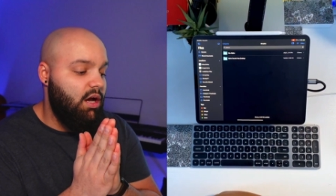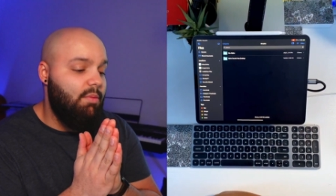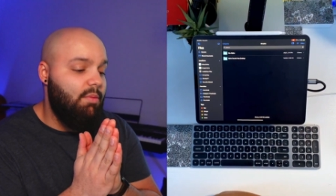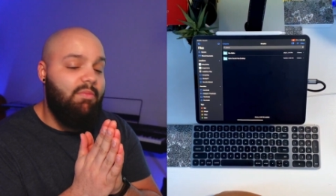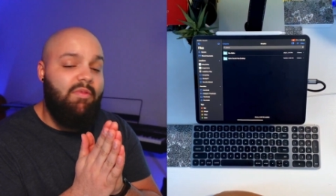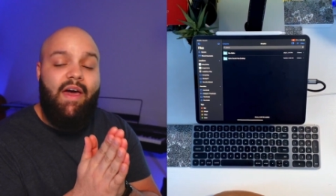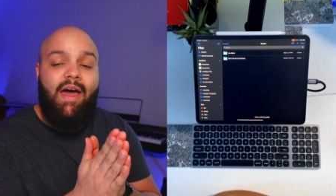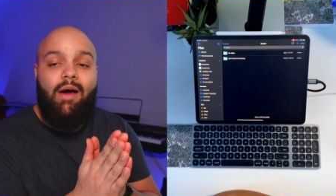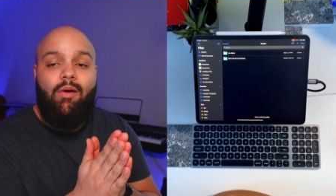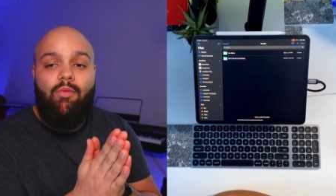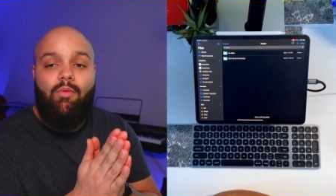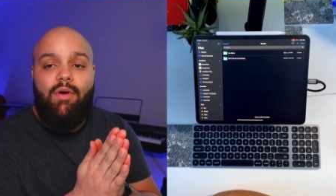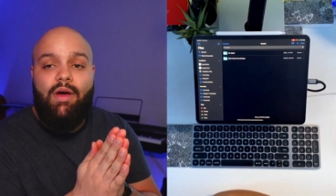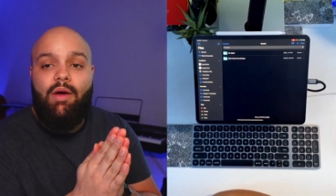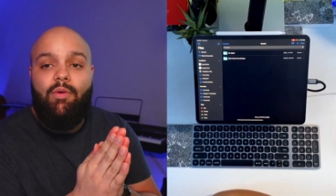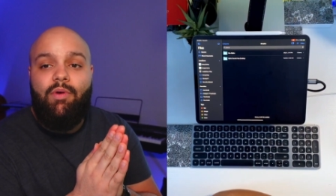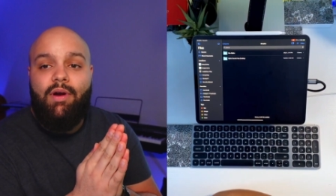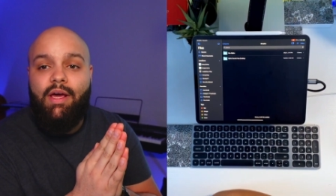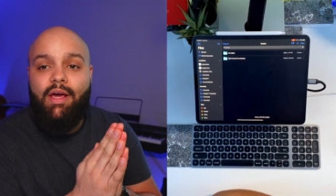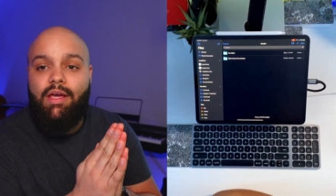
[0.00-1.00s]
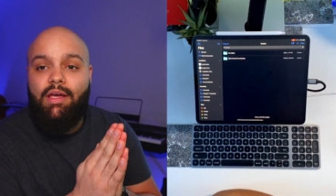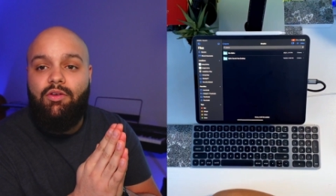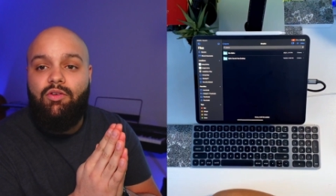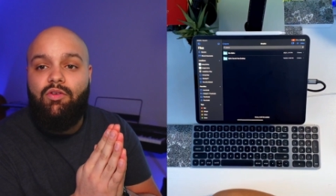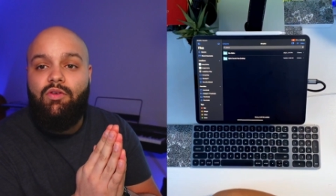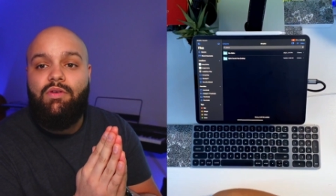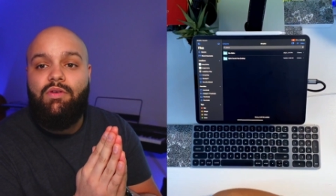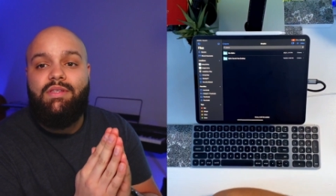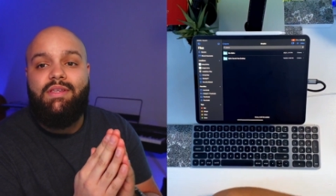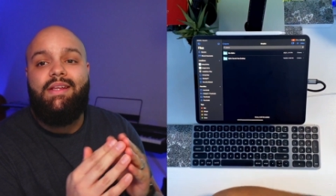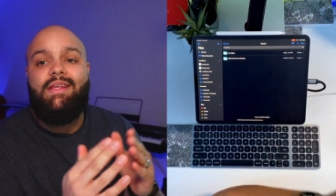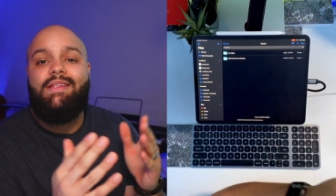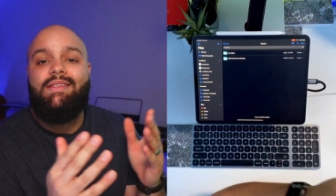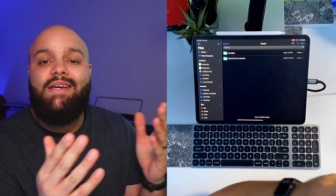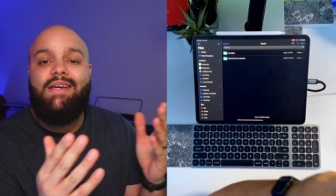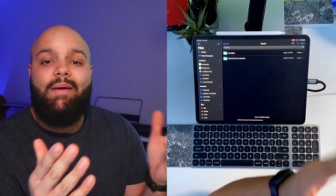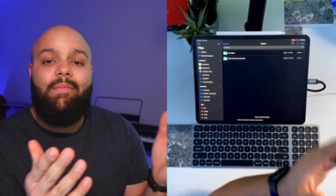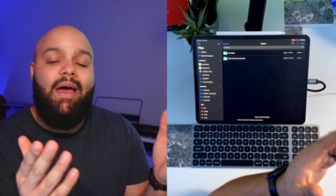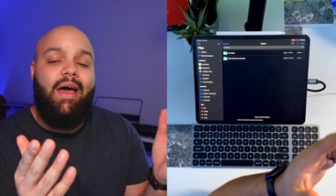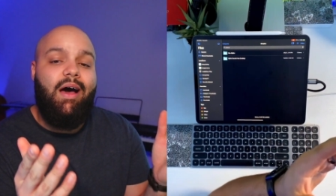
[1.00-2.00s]
That way, what I can do is
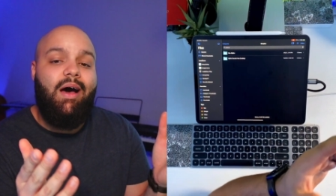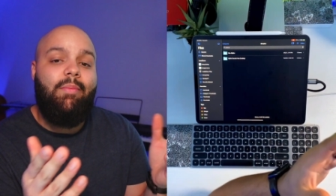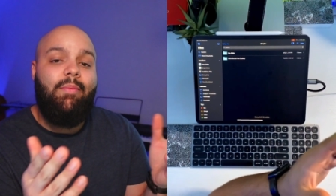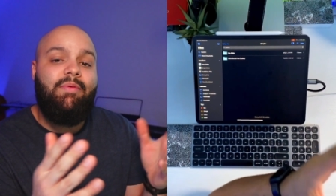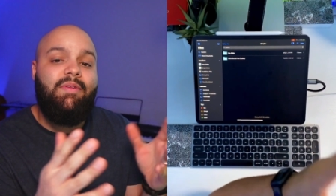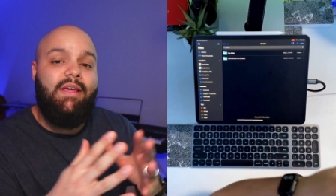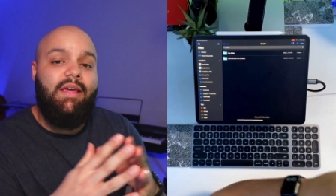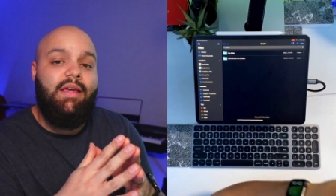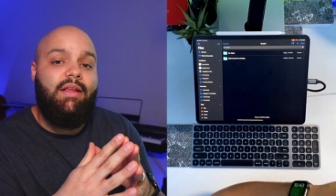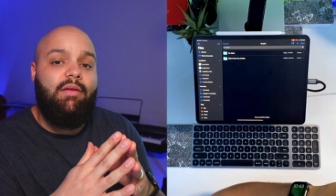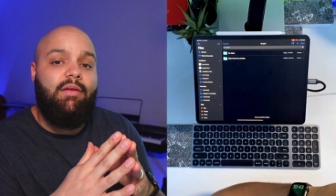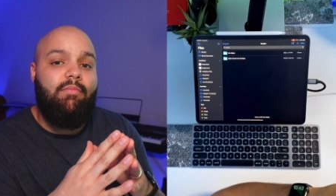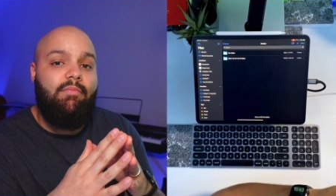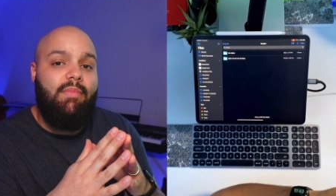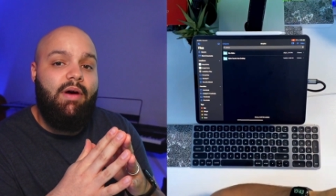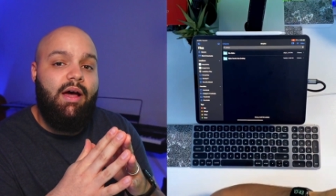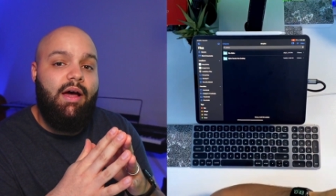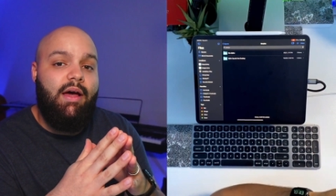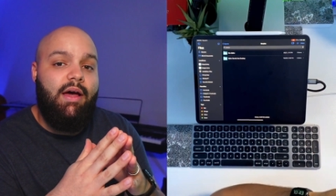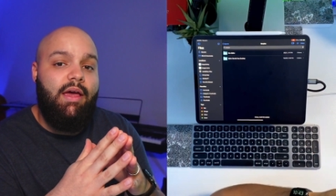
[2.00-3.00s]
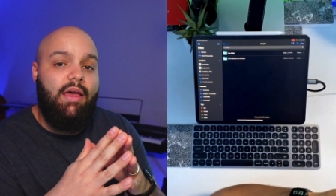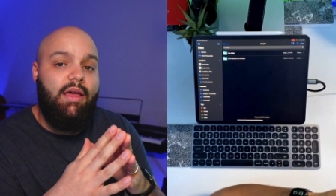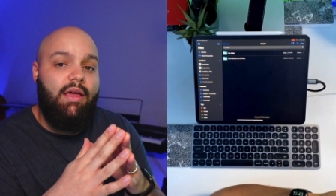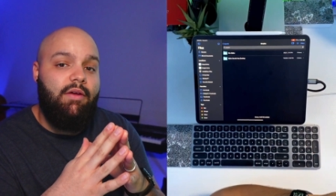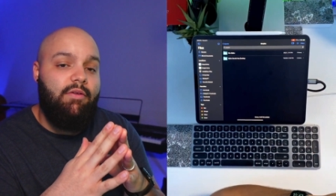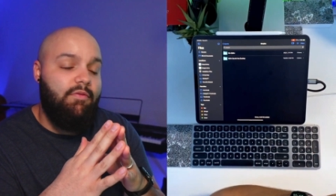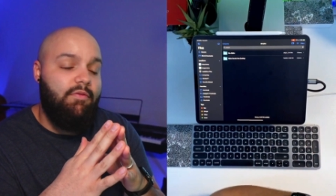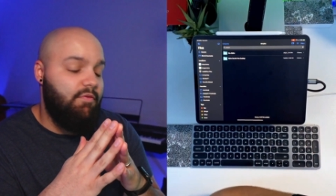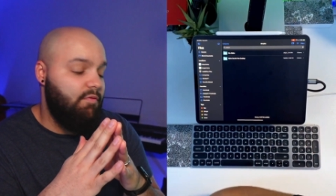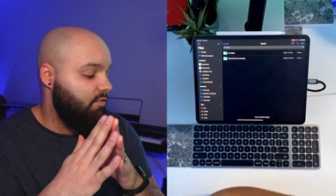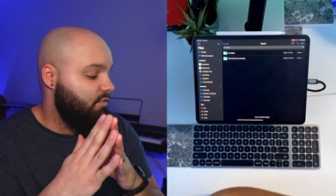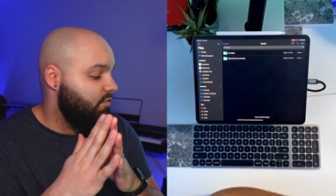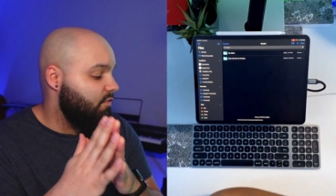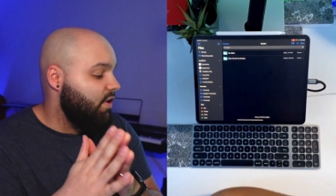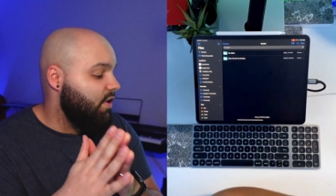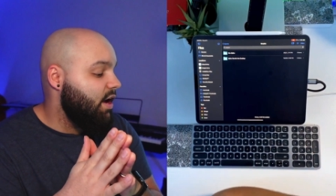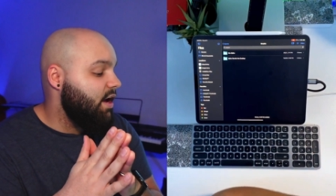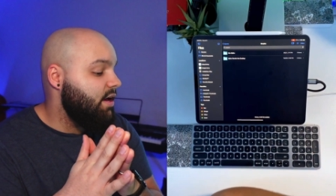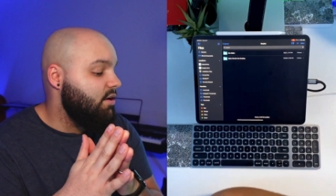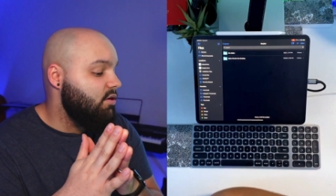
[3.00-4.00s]
anytime I update my
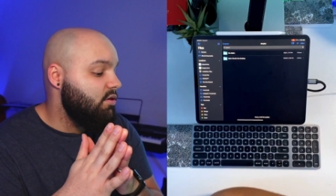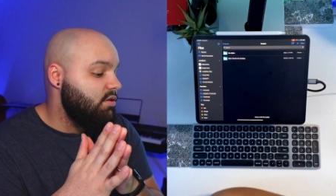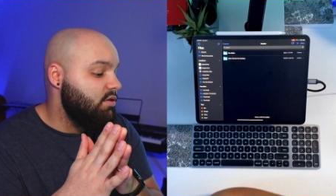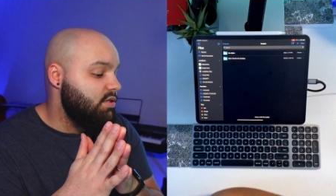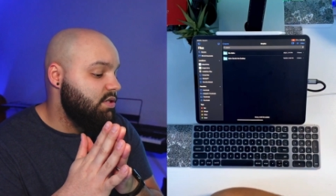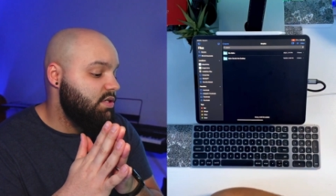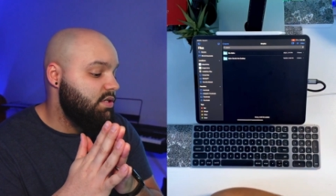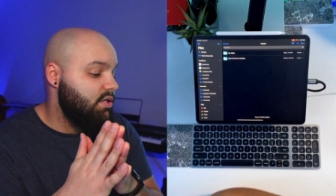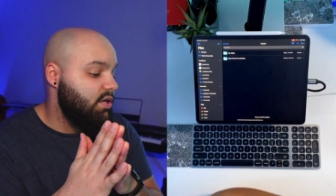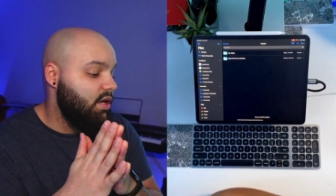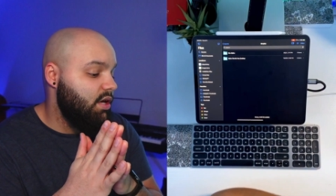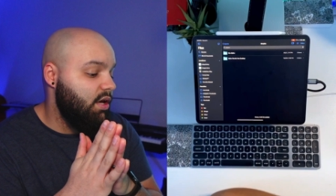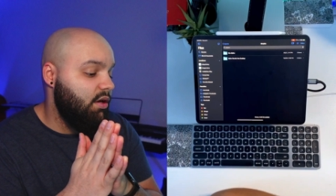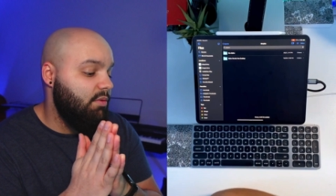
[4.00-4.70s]
files,